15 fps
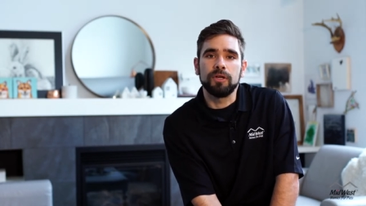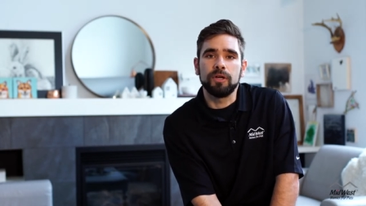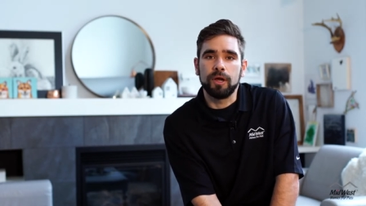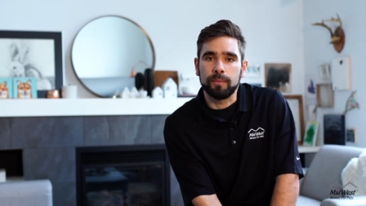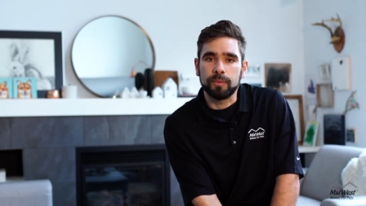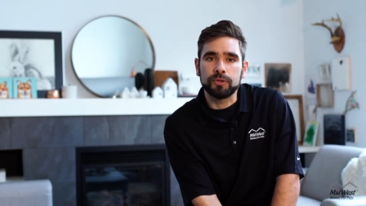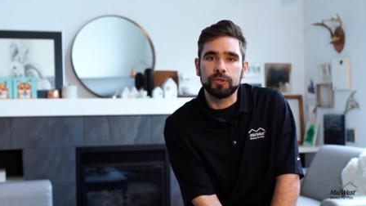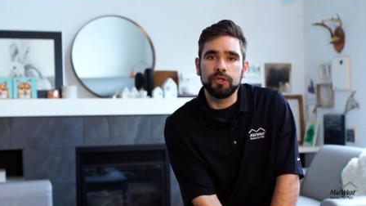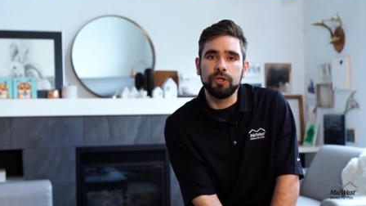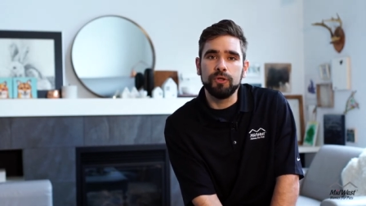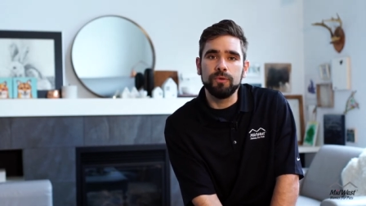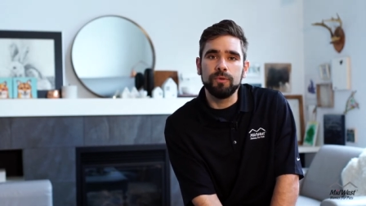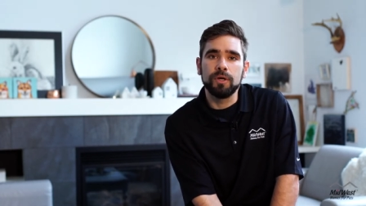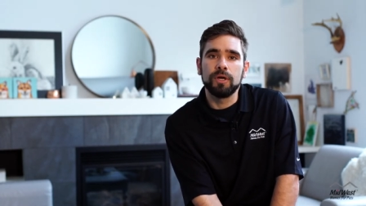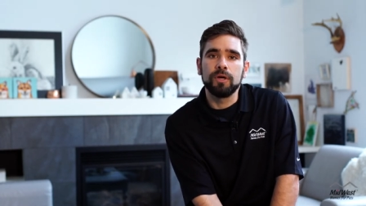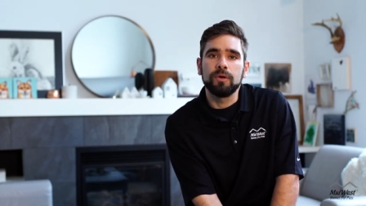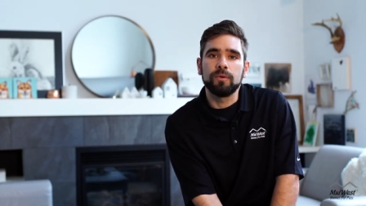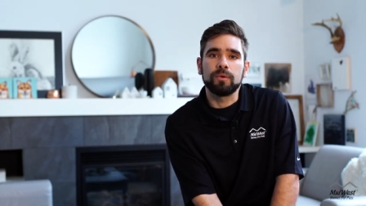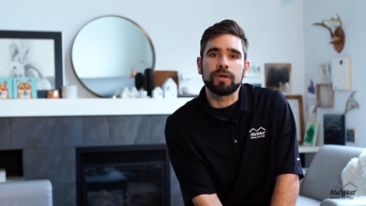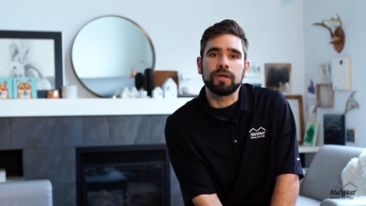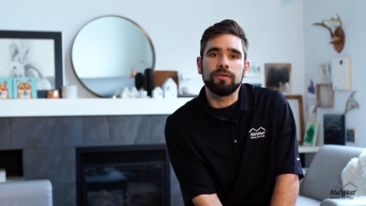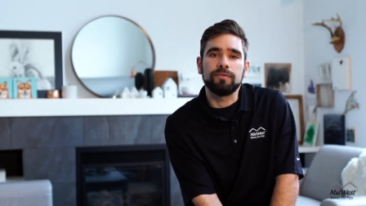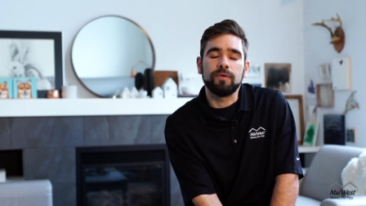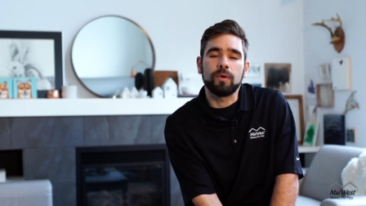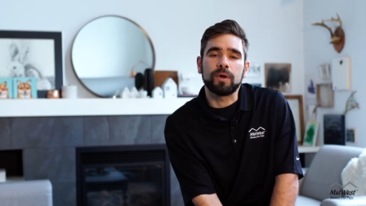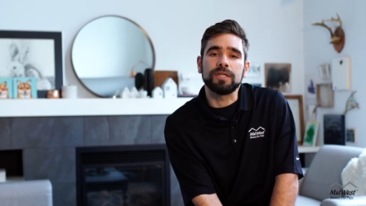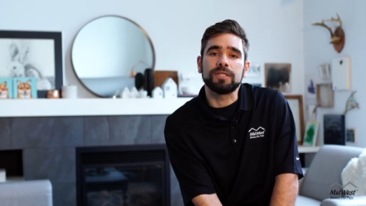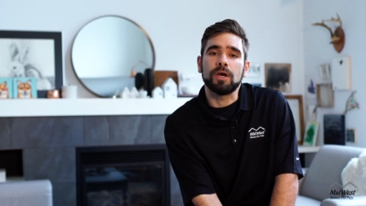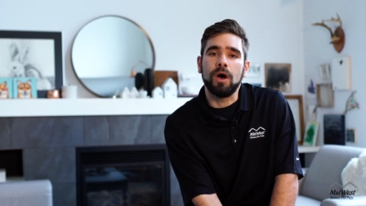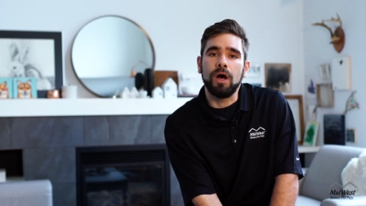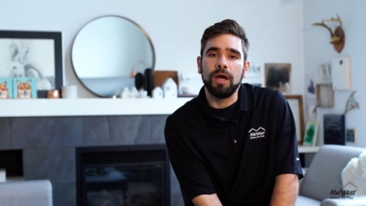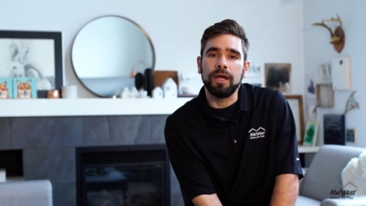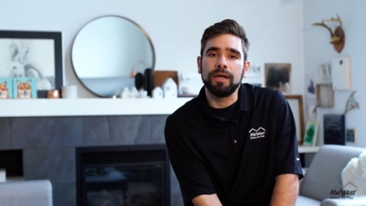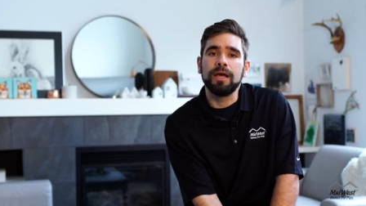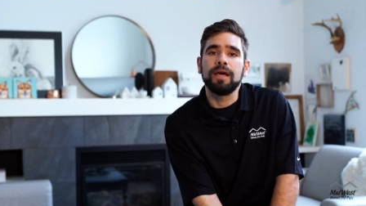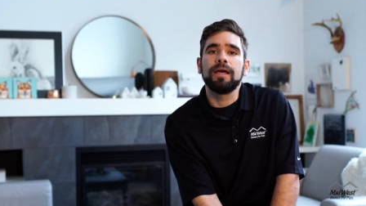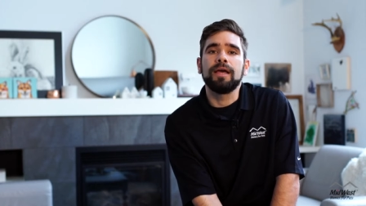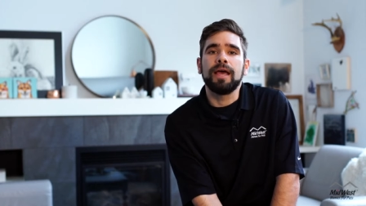Number two, we're gonna focus on